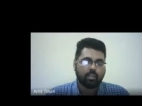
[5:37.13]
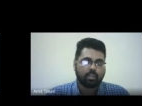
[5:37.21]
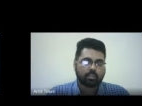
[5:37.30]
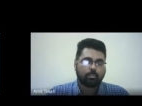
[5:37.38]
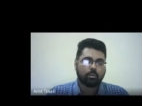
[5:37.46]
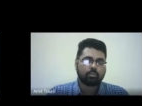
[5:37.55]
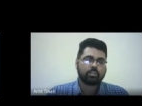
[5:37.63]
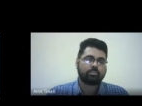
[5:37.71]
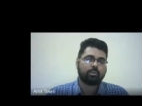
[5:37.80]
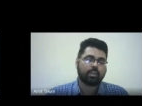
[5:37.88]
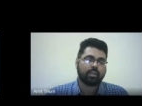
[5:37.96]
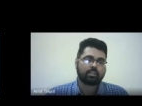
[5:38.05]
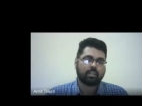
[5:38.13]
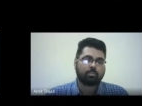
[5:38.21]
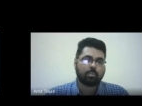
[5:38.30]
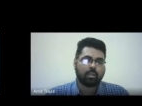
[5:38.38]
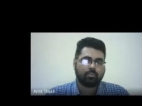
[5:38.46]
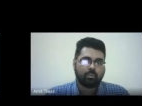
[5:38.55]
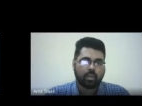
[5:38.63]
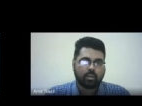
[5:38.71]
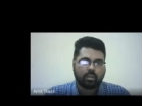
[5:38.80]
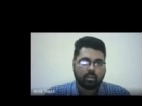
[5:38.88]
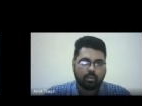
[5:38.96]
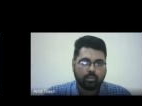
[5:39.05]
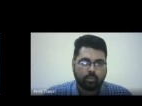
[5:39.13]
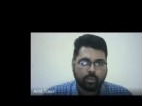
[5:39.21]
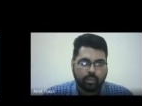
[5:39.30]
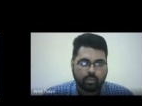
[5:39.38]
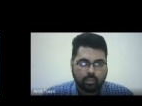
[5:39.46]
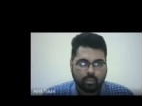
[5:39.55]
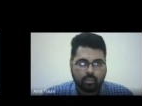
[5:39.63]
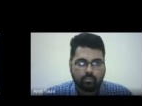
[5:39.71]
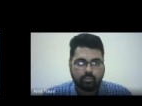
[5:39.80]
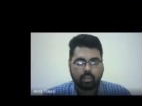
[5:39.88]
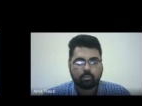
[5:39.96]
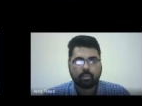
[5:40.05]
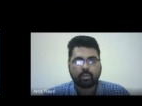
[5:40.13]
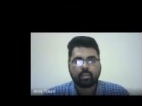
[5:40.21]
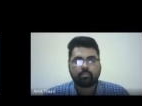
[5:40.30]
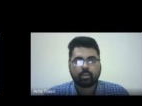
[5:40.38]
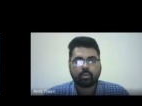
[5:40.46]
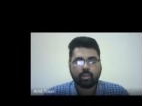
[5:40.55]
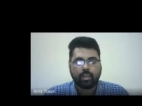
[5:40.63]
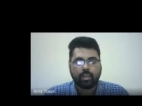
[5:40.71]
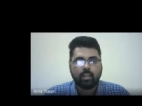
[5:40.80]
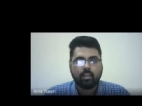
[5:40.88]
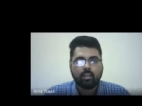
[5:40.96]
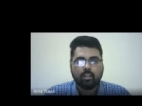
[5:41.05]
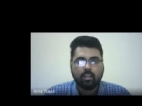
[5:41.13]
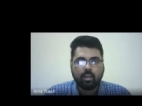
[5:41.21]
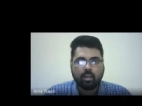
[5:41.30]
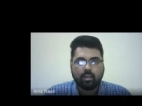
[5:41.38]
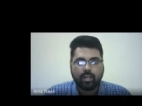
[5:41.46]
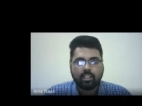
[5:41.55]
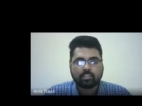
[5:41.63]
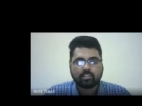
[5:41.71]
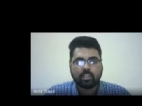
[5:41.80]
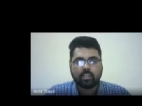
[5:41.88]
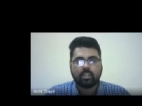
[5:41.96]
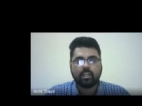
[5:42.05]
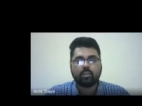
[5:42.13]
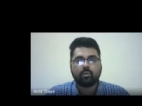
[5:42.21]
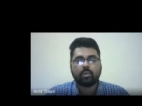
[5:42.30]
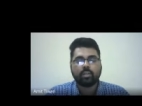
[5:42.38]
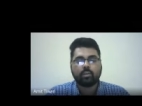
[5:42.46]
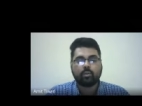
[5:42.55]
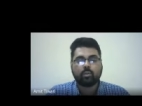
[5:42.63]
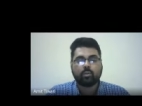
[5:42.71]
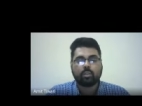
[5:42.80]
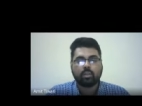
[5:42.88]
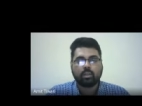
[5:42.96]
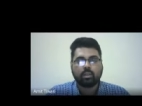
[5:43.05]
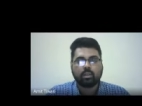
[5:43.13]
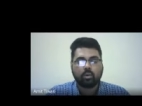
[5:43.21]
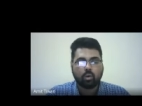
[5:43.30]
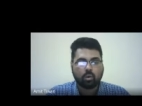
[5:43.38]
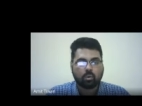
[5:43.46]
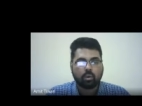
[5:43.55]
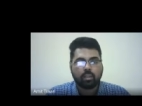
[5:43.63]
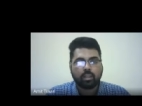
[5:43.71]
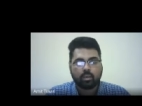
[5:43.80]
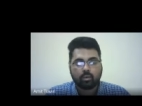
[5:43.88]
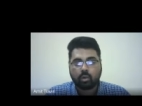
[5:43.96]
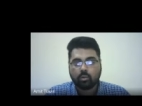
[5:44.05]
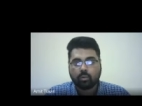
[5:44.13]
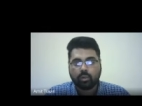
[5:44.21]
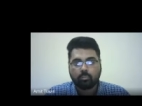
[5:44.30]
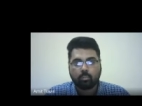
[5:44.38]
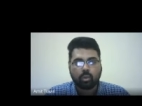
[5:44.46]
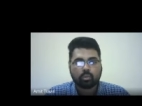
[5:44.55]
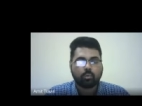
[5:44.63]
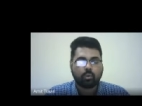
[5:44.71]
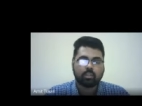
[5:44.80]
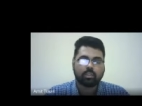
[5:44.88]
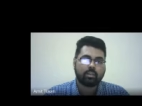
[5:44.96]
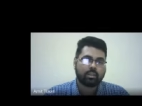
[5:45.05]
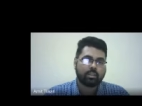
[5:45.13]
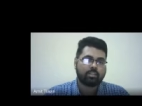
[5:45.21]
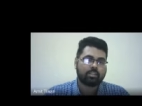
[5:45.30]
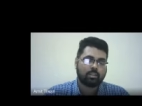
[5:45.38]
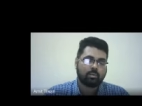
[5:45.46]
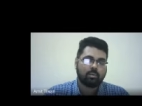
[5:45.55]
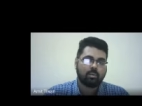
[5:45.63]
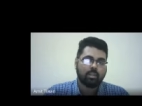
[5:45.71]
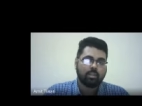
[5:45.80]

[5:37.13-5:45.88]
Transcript: Suppose for example, if you are doing we are making for a rail steel, then you need to the hot cooling and cold cooling both for increasing the